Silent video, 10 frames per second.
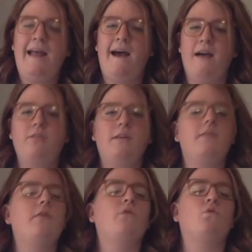I think
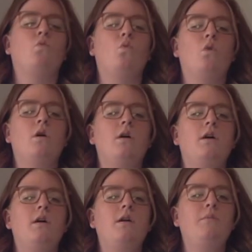that there's
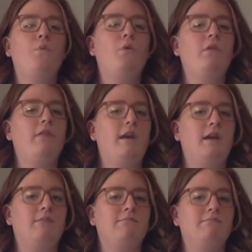one more
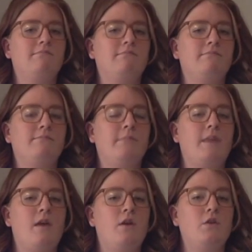thing.
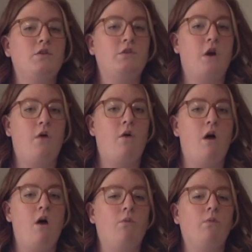So,
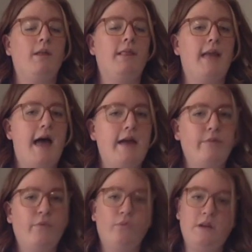
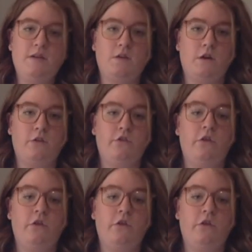reliable research.